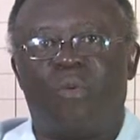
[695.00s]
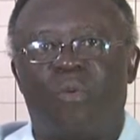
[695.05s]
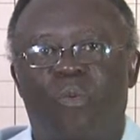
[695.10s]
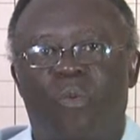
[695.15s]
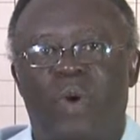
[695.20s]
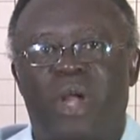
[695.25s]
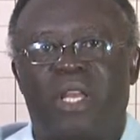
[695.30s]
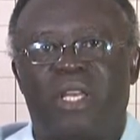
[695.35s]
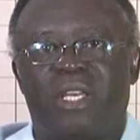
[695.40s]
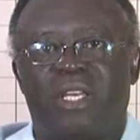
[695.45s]

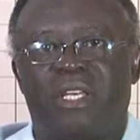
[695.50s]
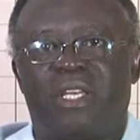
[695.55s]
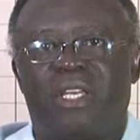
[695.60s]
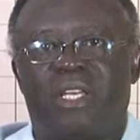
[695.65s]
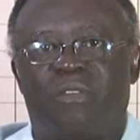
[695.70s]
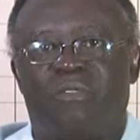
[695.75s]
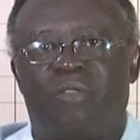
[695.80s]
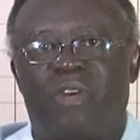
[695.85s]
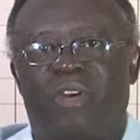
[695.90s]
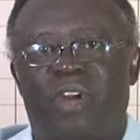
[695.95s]
When
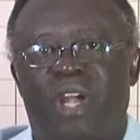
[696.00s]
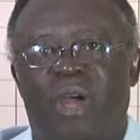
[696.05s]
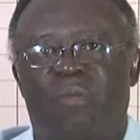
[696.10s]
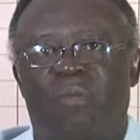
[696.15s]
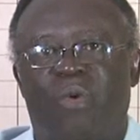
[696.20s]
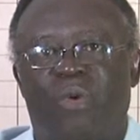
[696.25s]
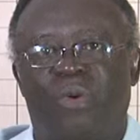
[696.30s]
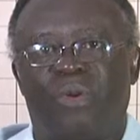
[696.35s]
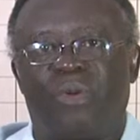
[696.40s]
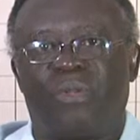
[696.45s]
the
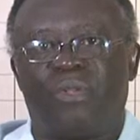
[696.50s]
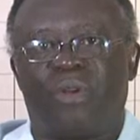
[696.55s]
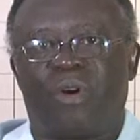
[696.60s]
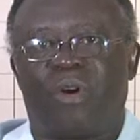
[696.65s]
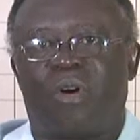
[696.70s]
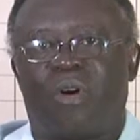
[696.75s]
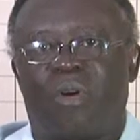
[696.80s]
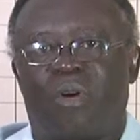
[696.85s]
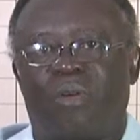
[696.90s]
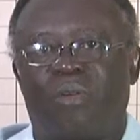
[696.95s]
variable
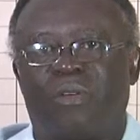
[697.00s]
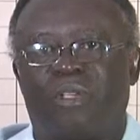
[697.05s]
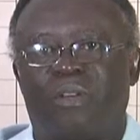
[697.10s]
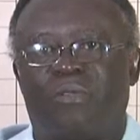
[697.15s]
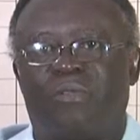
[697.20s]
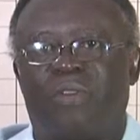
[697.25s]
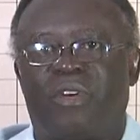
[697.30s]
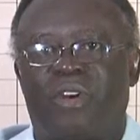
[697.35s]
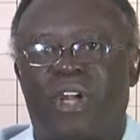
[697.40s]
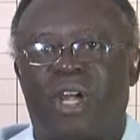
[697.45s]
or
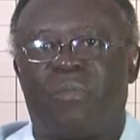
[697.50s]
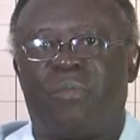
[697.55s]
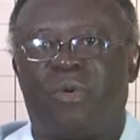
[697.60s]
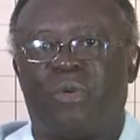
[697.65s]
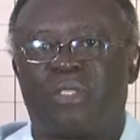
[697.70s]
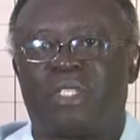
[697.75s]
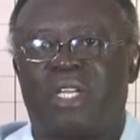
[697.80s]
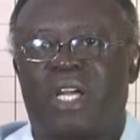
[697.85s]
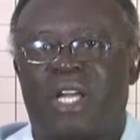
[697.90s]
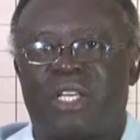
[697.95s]

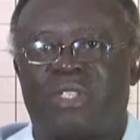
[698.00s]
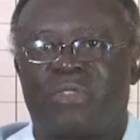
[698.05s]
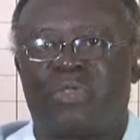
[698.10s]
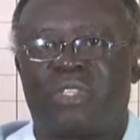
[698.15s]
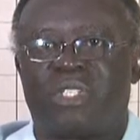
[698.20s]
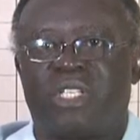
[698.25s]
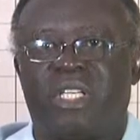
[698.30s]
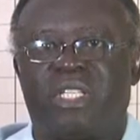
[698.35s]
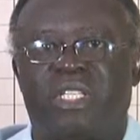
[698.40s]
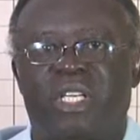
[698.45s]
variables are
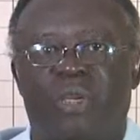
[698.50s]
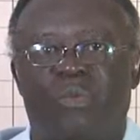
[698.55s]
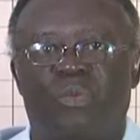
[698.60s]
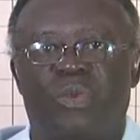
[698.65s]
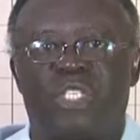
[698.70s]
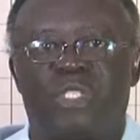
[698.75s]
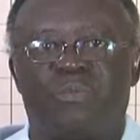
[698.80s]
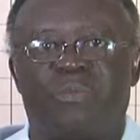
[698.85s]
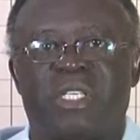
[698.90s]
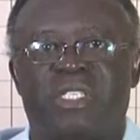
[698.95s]
associated
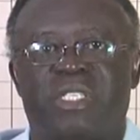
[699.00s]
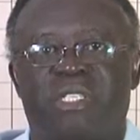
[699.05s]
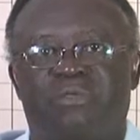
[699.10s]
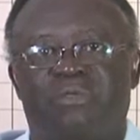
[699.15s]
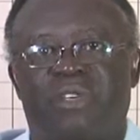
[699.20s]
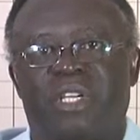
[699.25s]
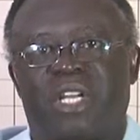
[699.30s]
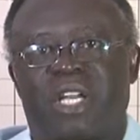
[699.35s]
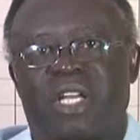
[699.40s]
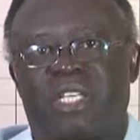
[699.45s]
with
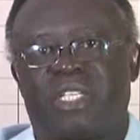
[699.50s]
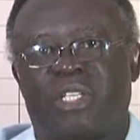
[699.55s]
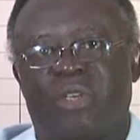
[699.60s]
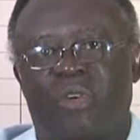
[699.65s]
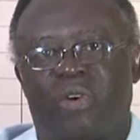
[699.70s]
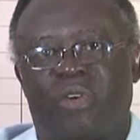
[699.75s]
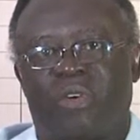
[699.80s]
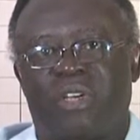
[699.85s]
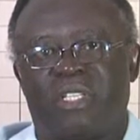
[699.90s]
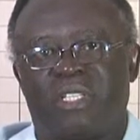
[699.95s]
specific
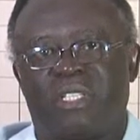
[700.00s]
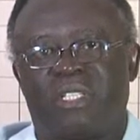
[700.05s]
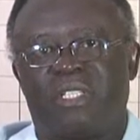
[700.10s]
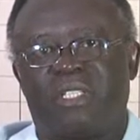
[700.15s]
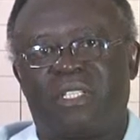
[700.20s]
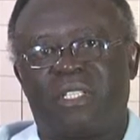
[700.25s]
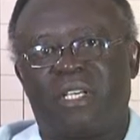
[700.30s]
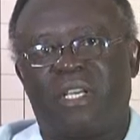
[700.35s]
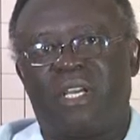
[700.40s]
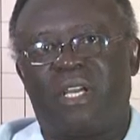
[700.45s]
categories,
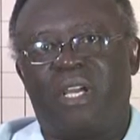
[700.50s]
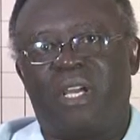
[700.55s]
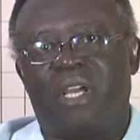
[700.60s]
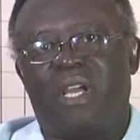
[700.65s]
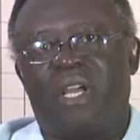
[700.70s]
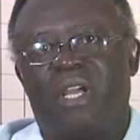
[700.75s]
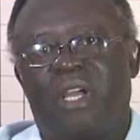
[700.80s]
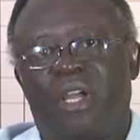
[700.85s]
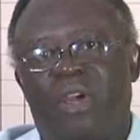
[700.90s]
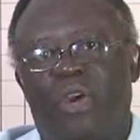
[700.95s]

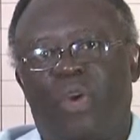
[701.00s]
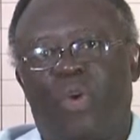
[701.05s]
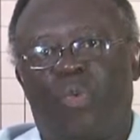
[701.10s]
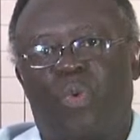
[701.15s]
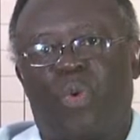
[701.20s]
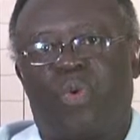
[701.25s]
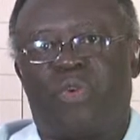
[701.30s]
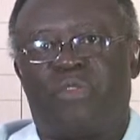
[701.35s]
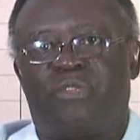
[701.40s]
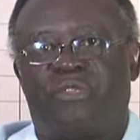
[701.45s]

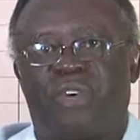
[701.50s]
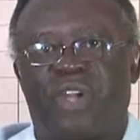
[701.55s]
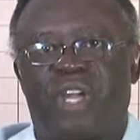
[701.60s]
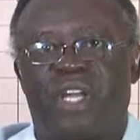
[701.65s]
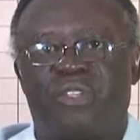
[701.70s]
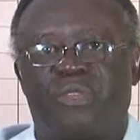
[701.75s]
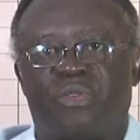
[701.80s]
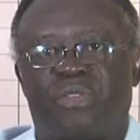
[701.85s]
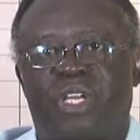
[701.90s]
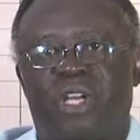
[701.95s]
we
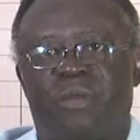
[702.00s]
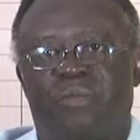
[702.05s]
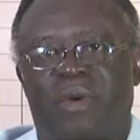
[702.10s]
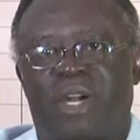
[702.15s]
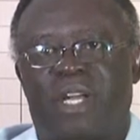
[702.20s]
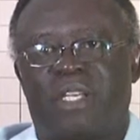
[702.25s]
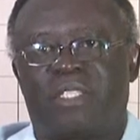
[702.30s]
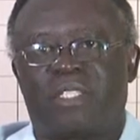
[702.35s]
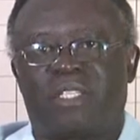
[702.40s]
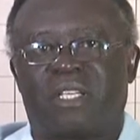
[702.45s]
refer to them
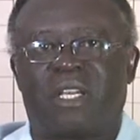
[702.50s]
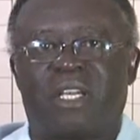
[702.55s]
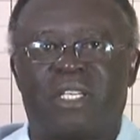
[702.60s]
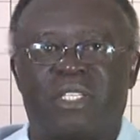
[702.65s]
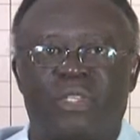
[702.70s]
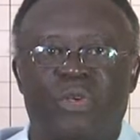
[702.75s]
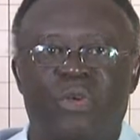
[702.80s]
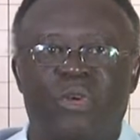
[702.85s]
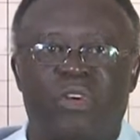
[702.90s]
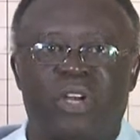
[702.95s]
as
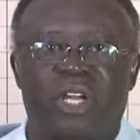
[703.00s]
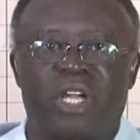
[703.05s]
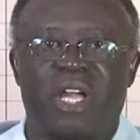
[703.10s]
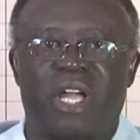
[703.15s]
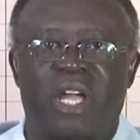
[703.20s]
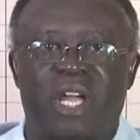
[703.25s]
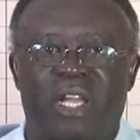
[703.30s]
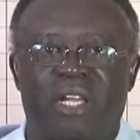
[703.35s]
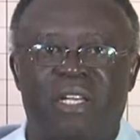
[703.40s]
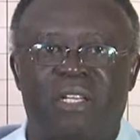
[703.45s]

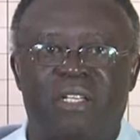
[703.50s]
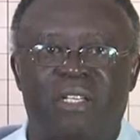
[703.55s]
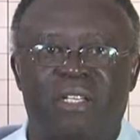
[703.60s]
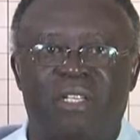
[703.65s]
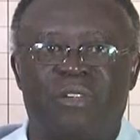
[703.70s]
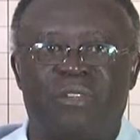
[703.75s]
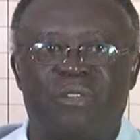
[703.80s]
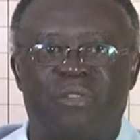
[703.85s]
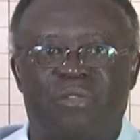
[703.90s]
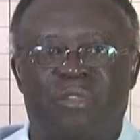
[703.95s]
categorical
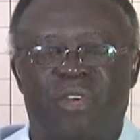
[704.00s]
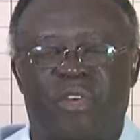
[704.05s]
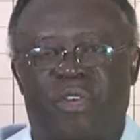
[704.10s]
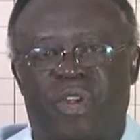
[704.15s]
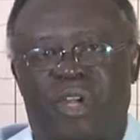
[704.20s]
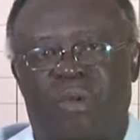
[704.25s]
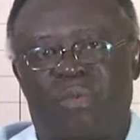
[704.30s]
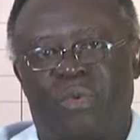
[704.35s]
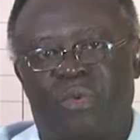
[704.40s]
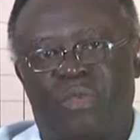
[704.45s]

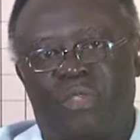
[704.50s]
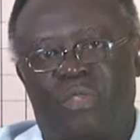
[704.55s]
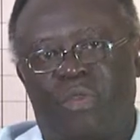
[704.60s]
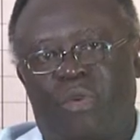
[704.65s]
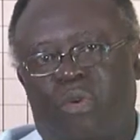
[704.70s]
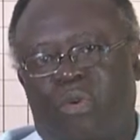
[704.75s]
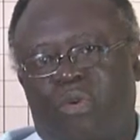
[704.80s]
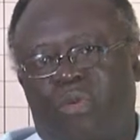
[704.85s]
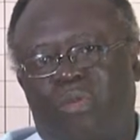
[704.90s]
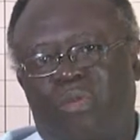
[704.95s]
variables.
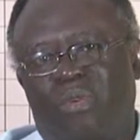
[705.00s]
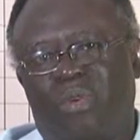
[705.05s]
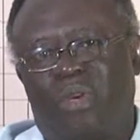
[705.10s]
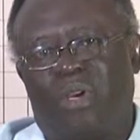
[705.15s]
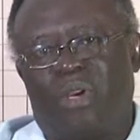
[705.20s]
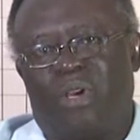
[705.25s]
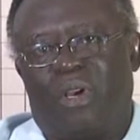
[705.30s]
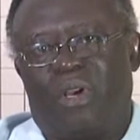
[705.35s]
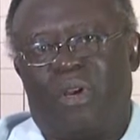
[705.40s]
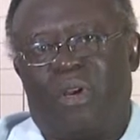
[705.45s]
So,
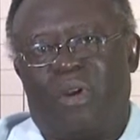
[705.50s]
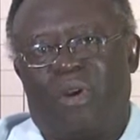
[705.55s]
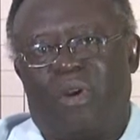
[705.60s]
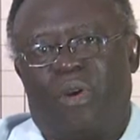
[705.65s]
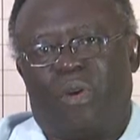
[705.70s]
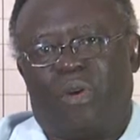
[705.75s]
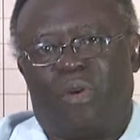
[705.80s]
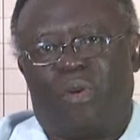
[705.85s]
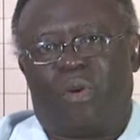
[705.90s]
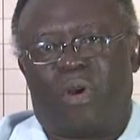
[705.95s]

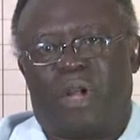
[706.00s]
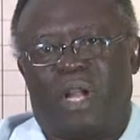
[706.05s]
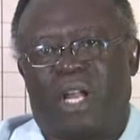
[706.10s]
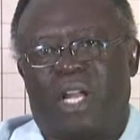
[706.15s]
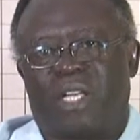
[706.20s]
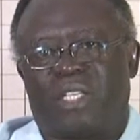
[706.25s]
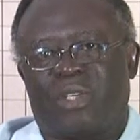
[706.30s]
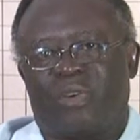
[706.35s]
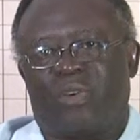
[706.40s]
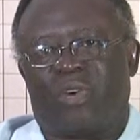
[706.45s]
a
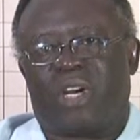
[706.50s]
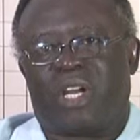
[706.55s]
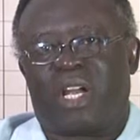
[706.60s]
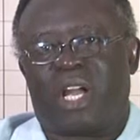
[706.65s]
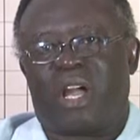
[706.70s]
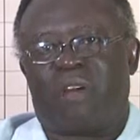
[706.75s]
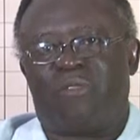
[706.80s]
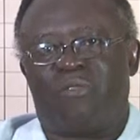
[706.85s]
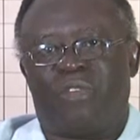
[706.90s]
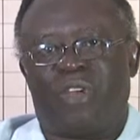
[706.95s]

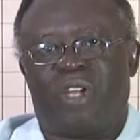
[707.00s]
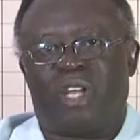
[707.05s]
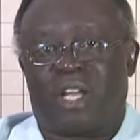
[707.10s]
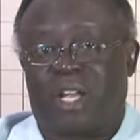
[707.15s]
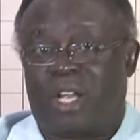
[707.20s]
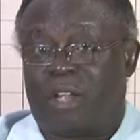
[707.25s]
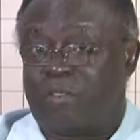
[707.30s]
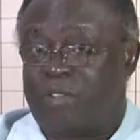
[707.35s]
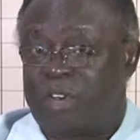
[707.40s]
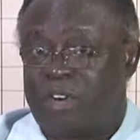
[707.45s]

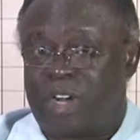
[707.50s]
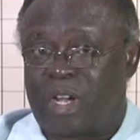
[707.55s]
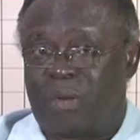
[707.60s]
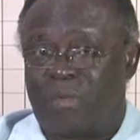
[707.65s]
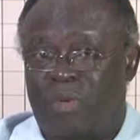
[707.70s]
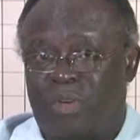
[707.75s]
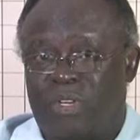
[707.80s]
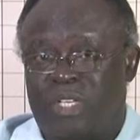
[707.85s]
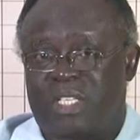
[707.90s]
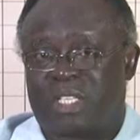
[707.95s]

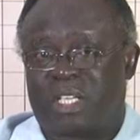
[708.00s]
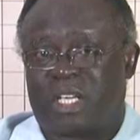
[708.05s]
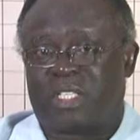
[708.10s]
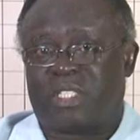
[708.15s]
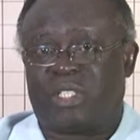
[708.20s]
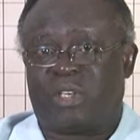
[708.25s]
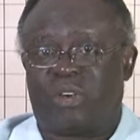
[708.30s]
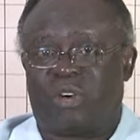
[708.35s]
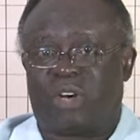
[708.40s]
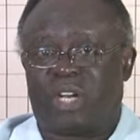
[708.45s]
variable is
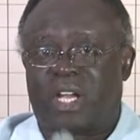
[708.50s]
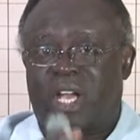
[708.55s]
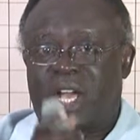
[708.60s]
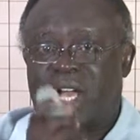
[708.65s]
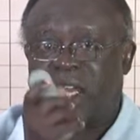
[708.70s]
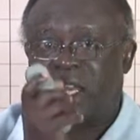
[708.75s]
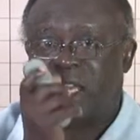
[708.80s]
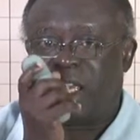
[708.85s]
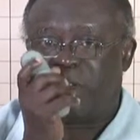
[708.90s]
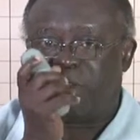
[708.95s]

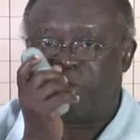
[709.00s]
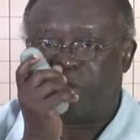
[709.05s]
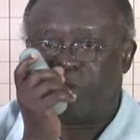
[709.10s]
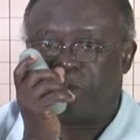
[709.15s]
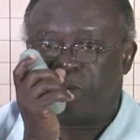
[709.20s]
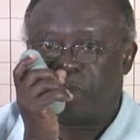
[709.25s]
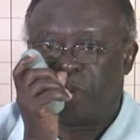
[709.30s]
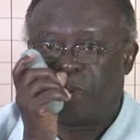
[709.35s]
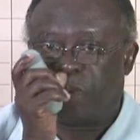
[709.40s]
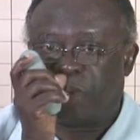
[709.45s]
categorical if